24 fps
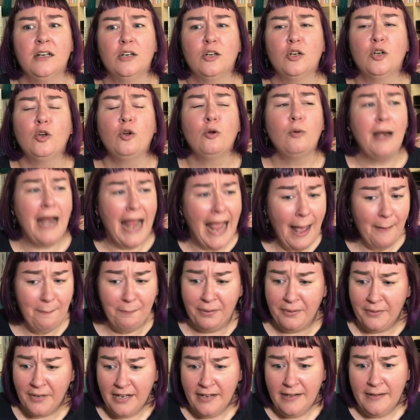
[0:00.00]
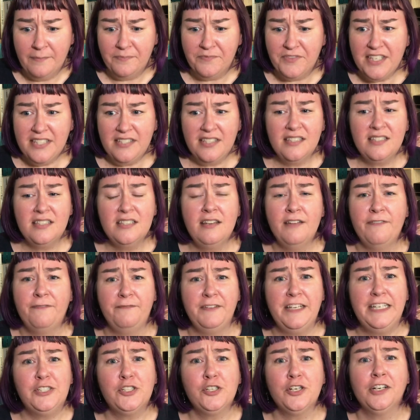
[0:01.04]
crap, this isn't a
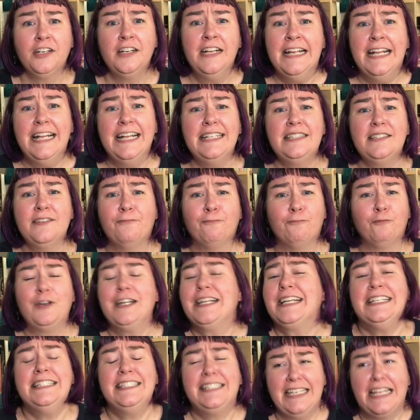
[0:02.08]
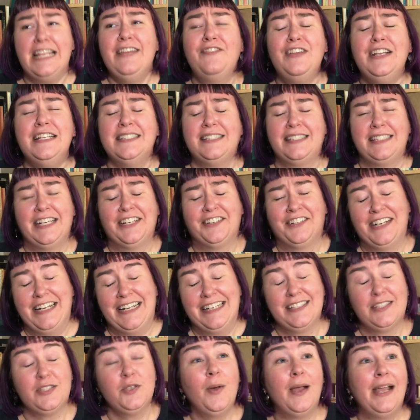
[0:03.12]
feature, it's a freaking TV
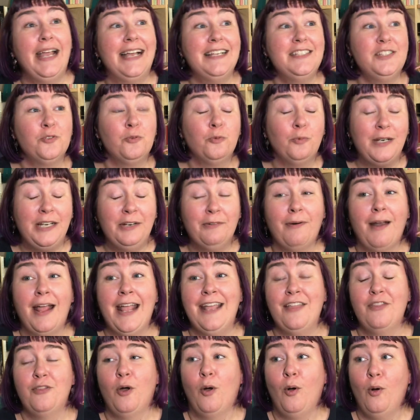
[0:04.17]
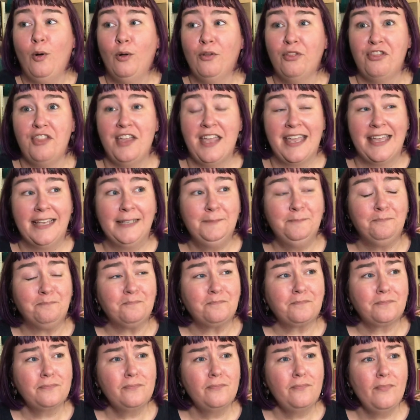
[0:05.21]
series. So I had to rewrite the whole thing.
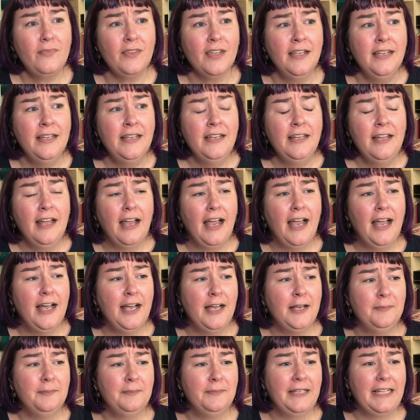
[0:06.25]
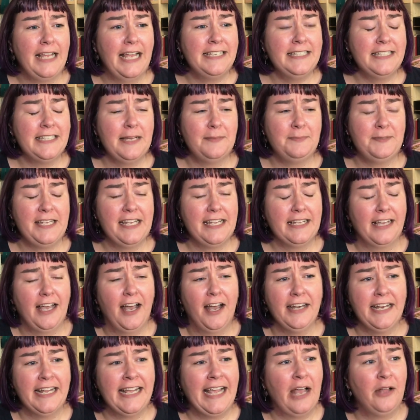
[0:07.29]
Ended up
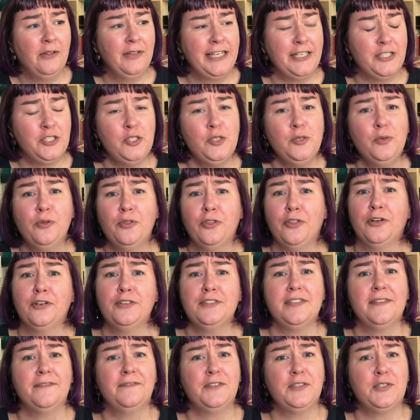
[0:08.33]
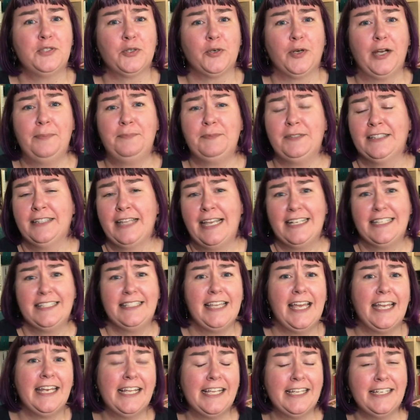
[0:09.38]
cutting out like 2/3 of the script and like
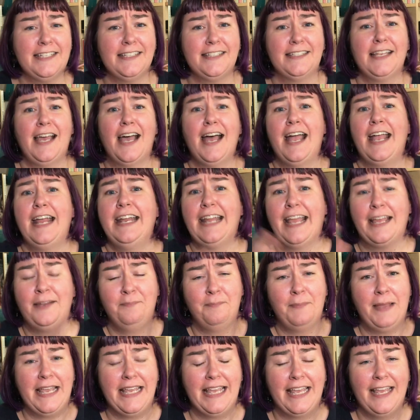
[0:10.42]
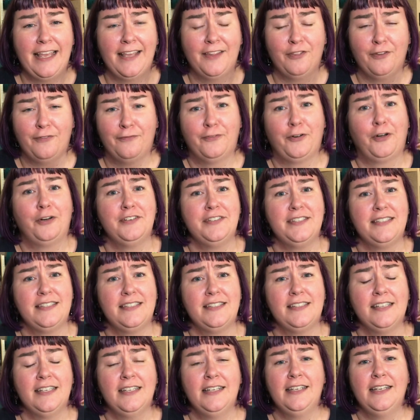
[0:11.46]
setting it aside and making the
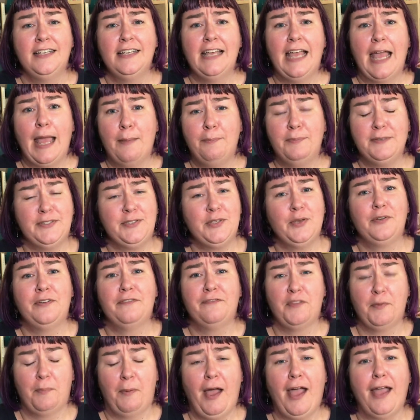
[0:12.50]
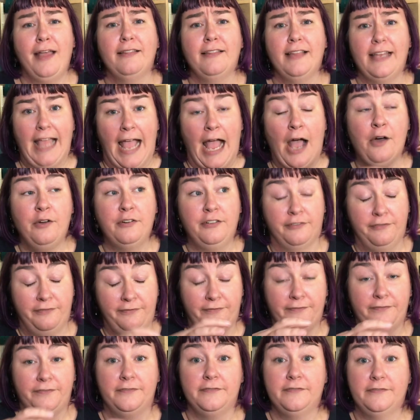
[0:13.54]
first episode of the pilot out
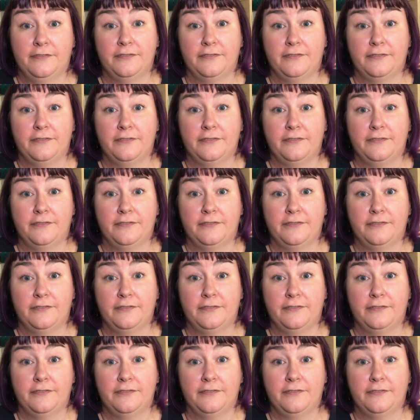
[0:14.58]
of